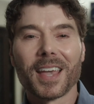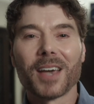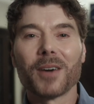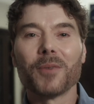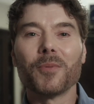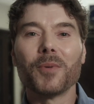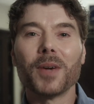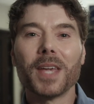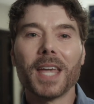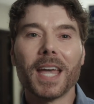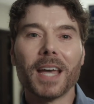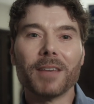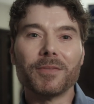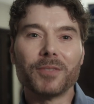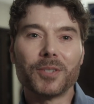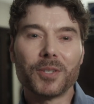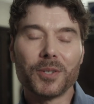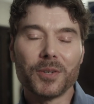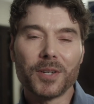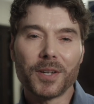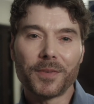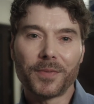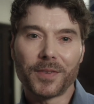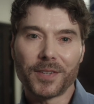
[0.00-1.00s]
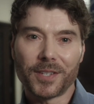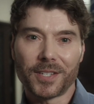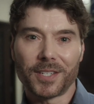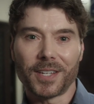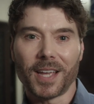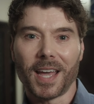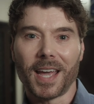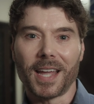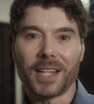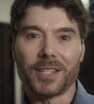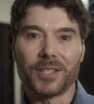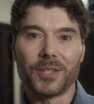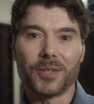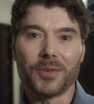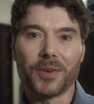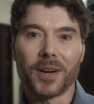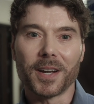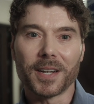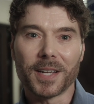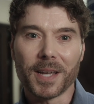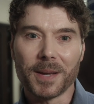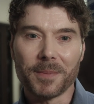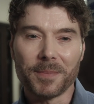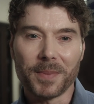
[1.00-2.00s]
We have two different sides to our
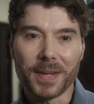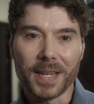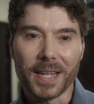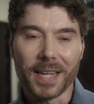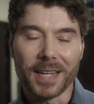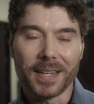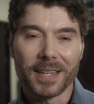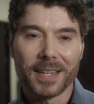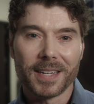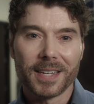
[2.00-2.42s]
company,